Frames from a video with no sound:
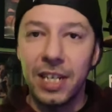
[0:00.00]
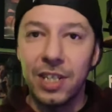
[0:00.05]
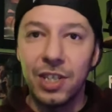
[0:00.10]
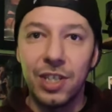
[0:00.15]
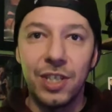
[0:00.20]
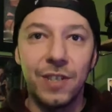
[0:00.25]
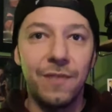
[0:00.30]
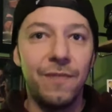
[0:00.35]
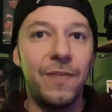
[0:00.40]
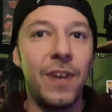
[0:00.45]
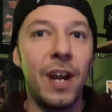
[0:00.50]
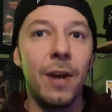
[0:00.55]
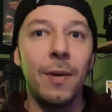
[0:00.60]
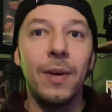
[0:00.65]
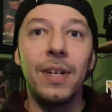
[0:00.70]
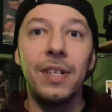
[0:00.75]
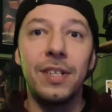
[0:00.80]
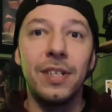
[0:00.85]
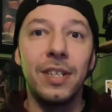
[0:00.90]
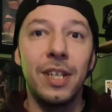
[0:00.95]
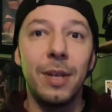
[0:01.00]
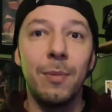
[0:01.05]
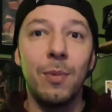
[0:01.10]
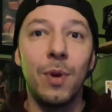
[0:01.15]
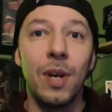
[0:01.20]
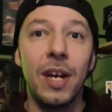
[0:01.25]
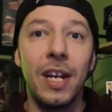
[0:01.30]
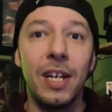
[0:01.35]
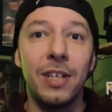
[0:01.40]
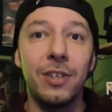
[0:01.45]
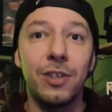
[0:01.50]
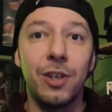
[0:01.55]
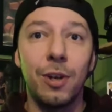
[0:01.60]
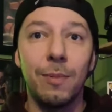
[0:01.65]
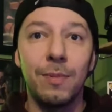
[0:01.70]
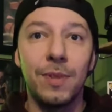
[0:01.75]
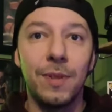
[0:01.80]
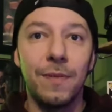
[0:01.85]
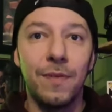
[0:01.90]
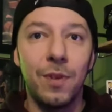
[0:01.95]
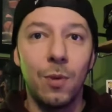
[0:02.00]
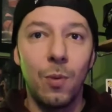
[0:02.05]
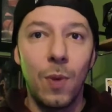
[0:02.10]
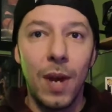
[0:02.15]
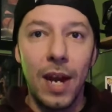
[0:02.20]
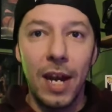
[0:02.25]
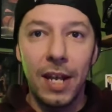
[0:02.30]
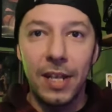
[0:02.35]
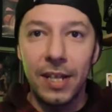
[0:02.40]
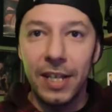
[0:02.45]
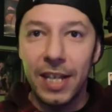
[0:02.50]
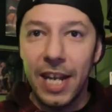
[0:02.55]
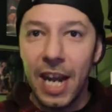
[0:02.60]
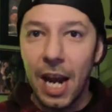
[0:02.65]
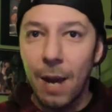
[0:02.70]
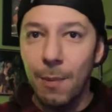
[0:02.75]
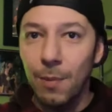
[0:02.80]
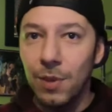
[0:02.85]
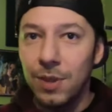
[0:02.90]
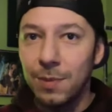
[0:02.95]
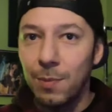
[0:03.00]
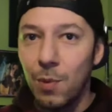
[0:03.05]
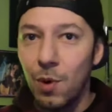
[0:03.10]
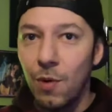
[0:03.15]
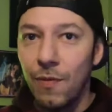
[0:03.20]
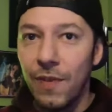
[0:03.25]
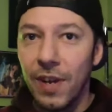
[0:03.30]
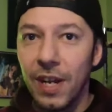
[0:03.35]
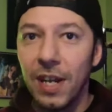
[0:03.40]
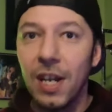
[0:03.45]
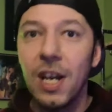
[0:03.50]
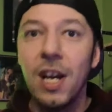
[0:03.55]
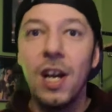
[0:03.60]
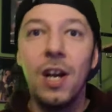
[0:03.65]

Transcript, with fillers: it's just very deliberate in terms of the way the camera's moving,